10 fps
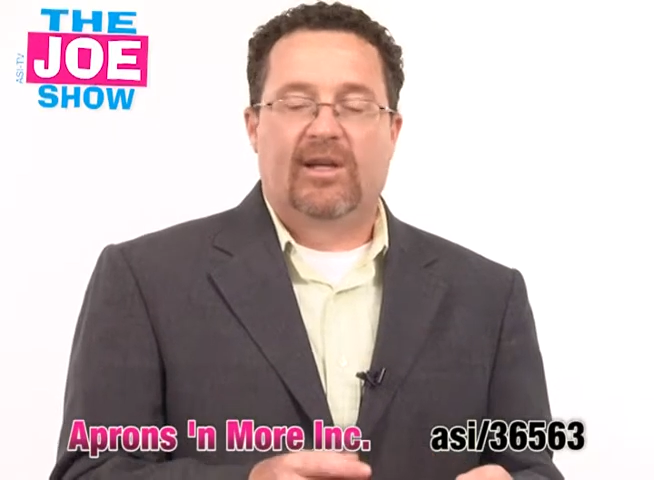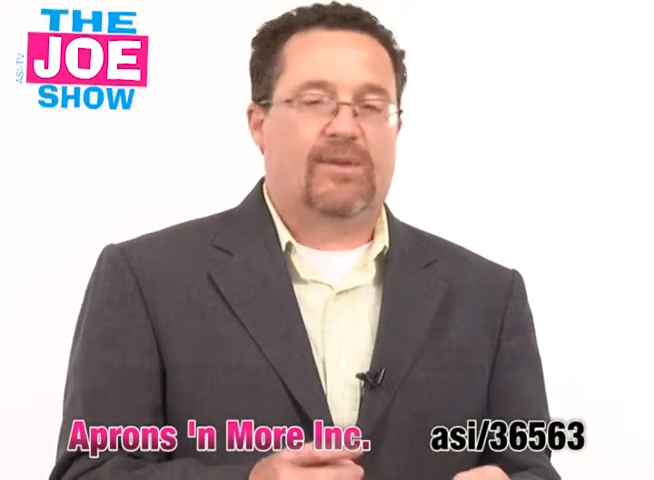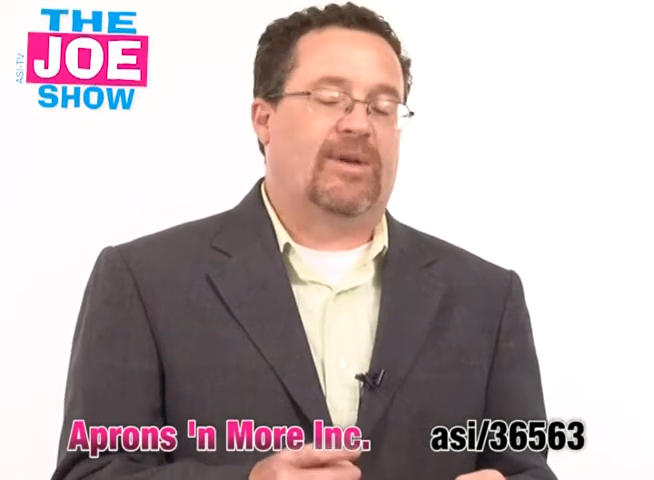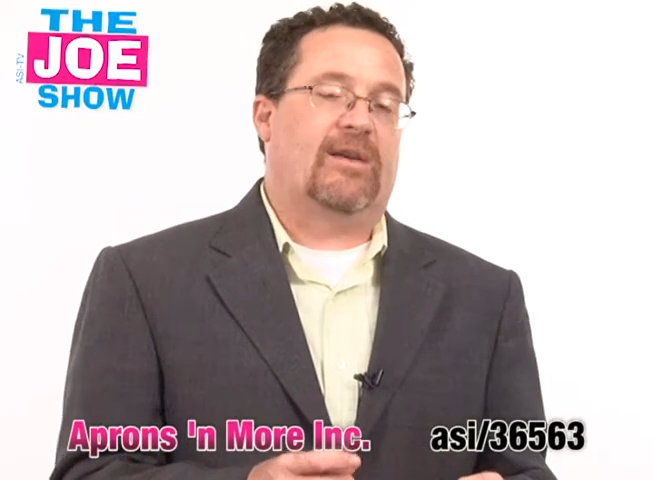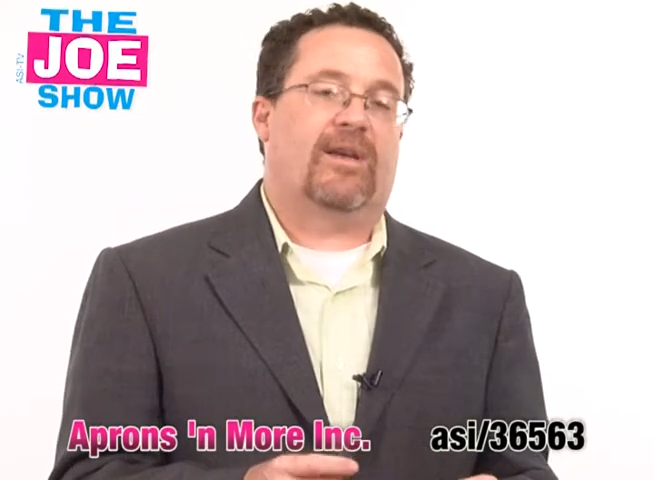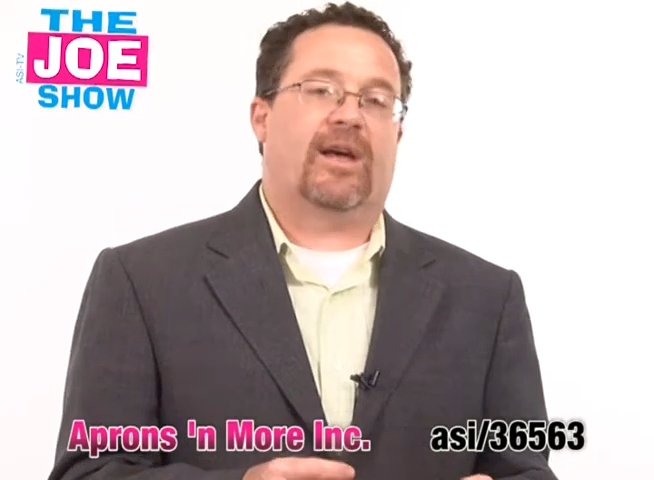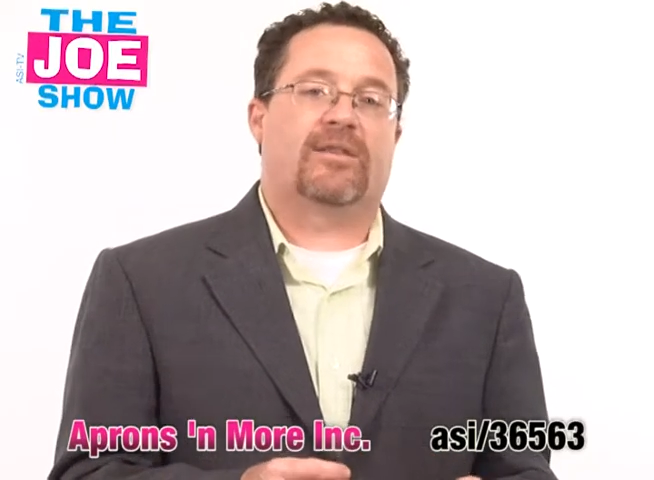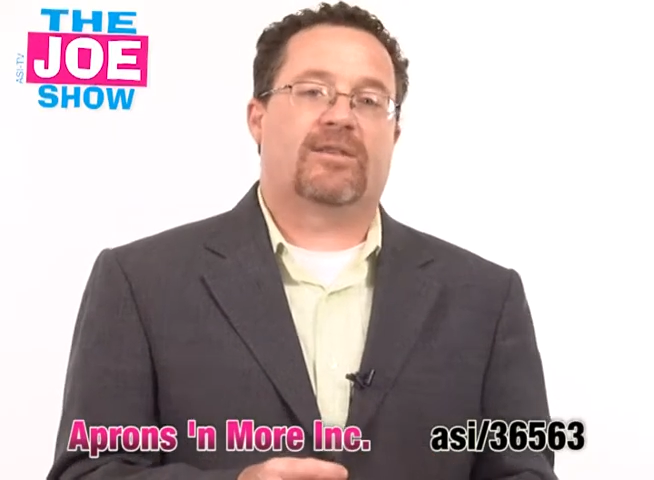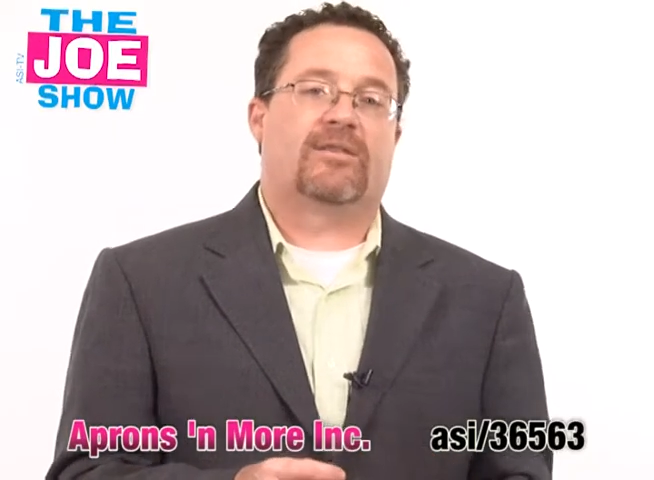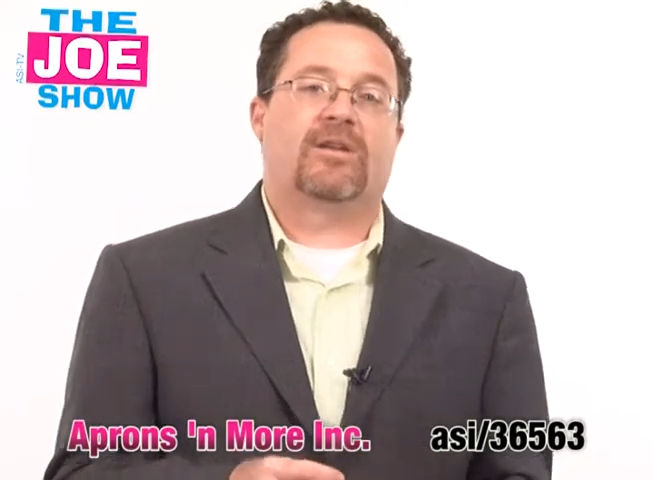Could be give it
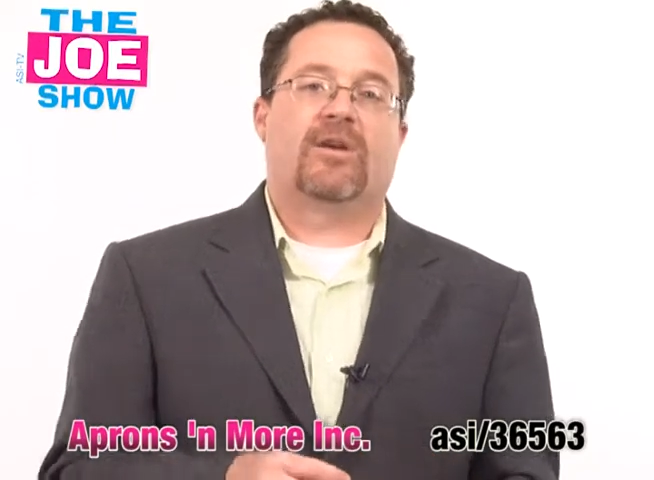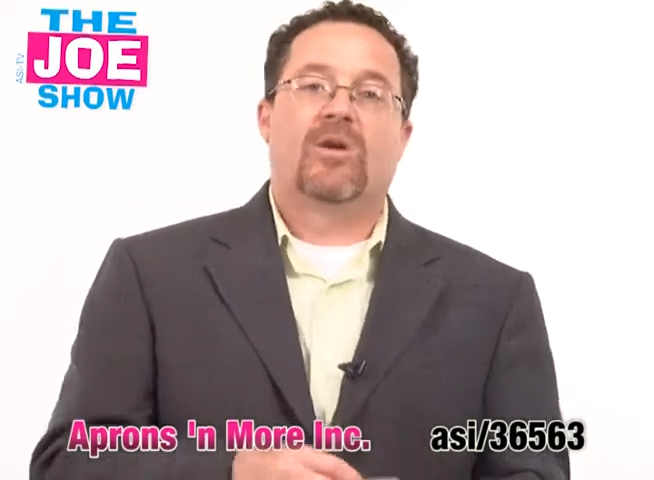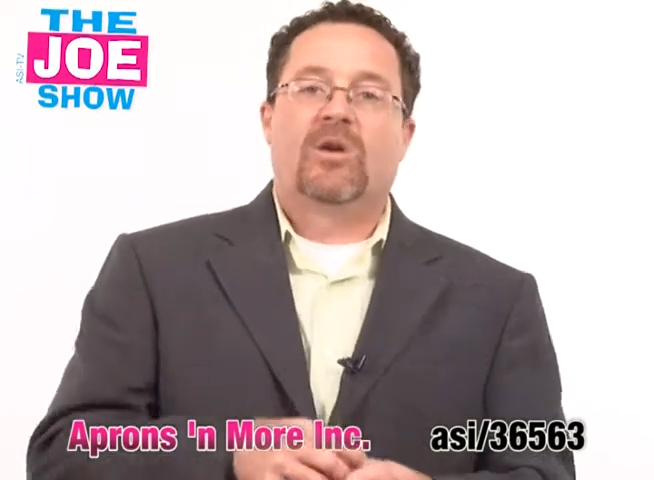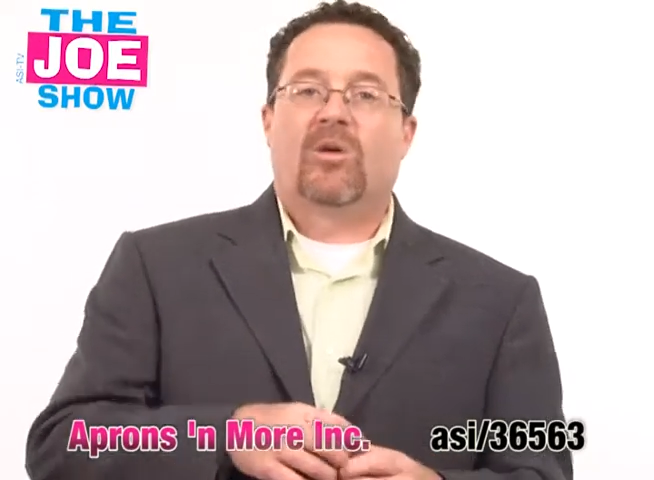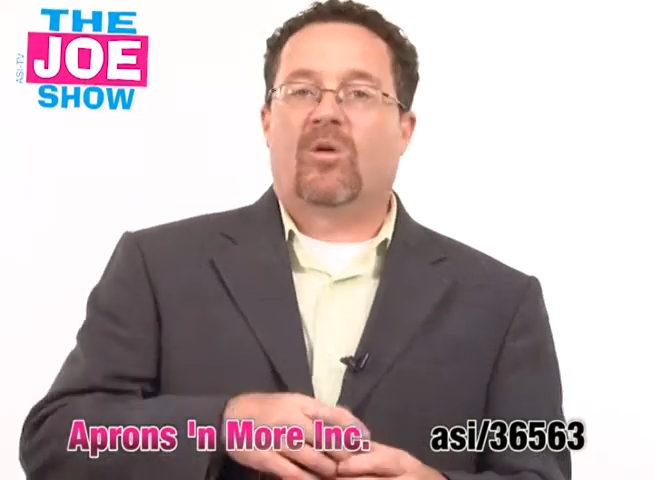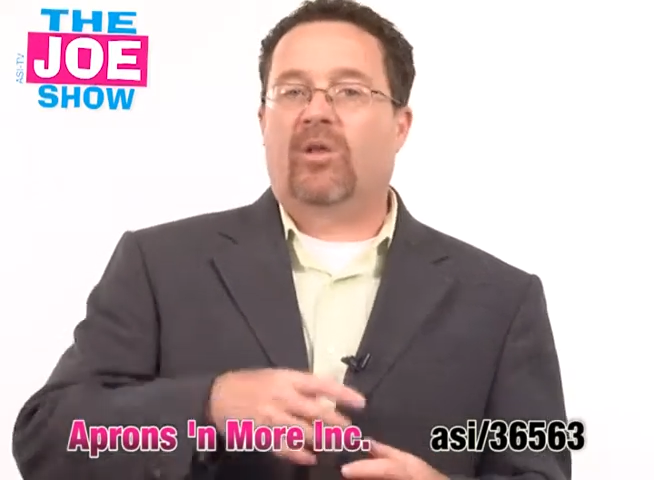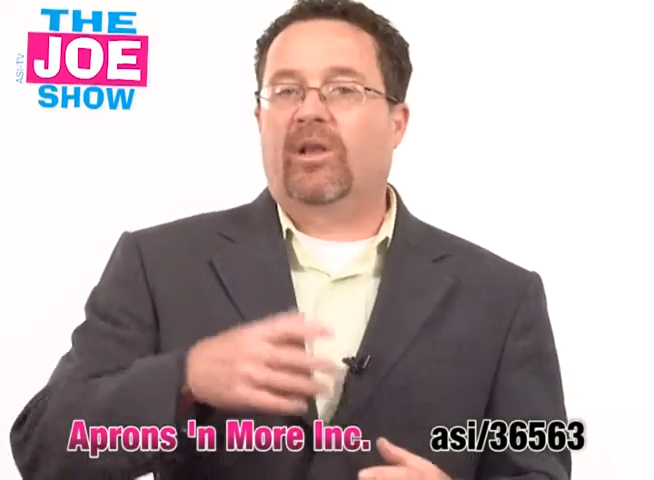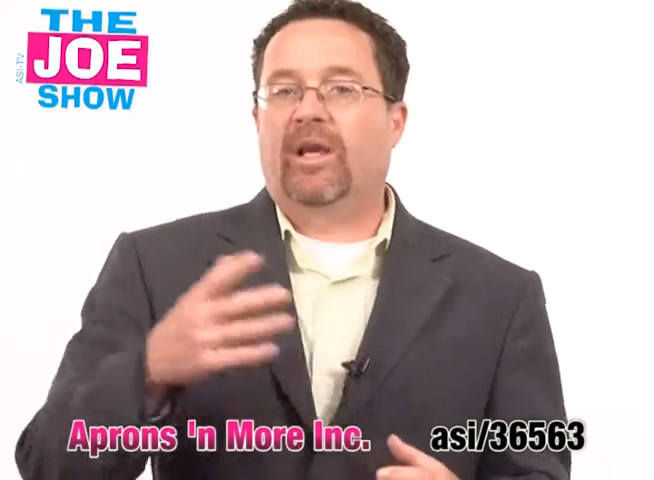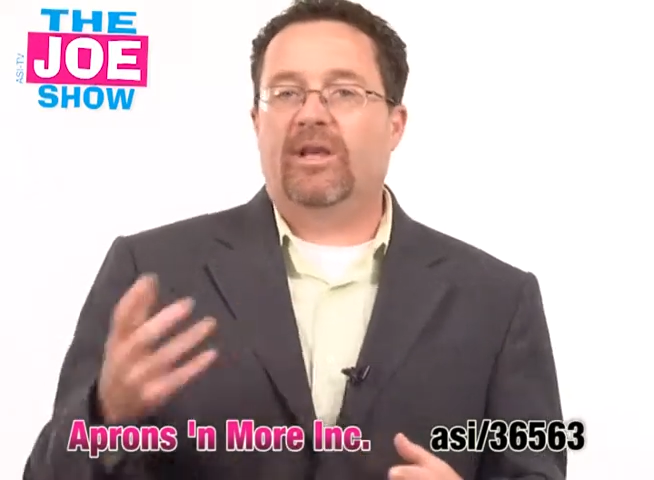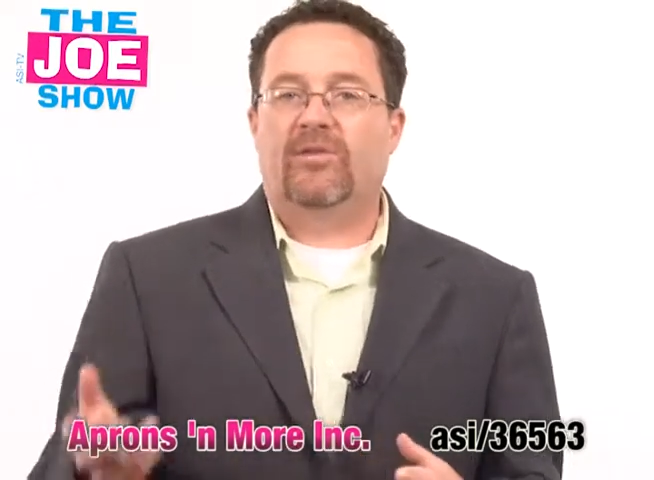out to, you know, all the
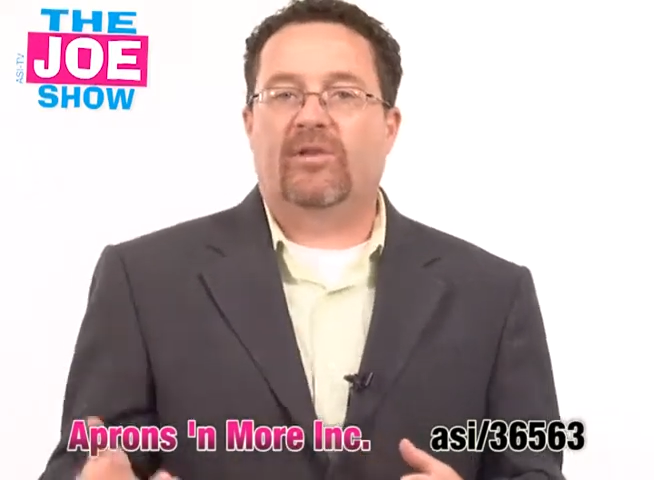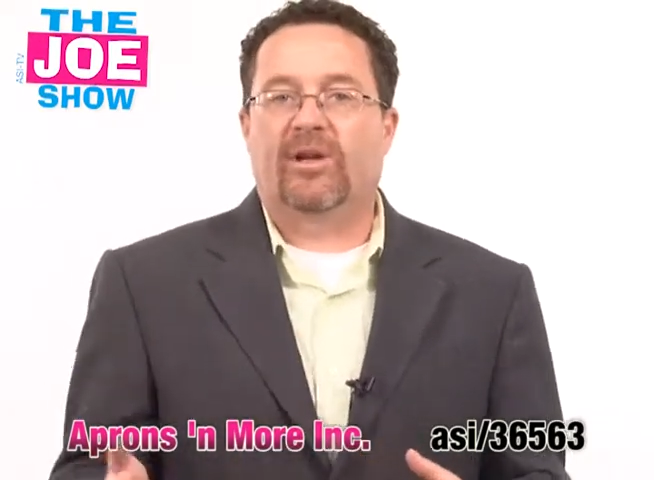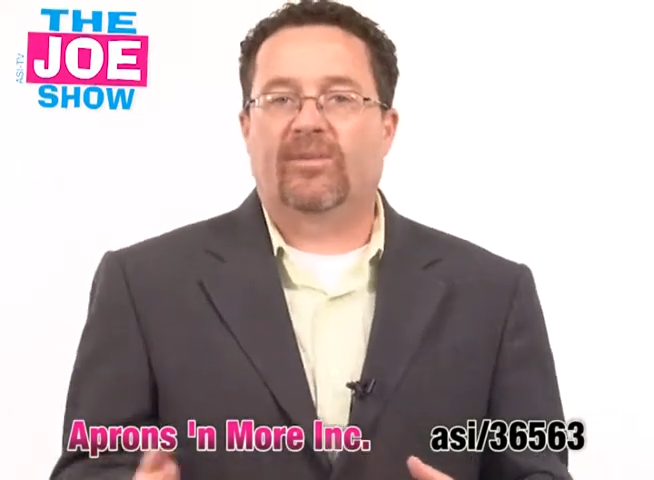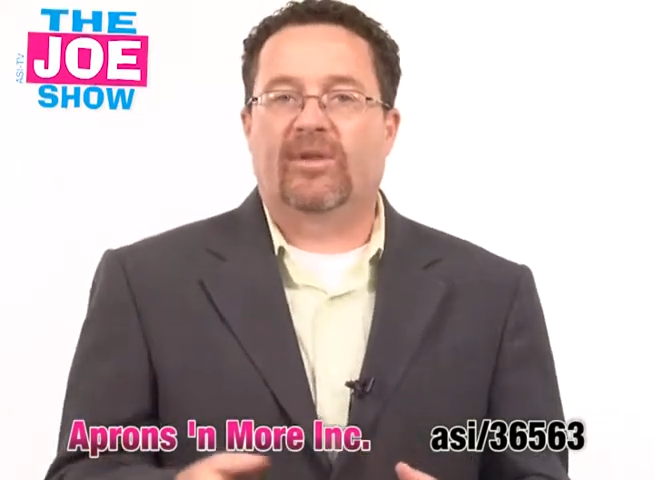ladies who come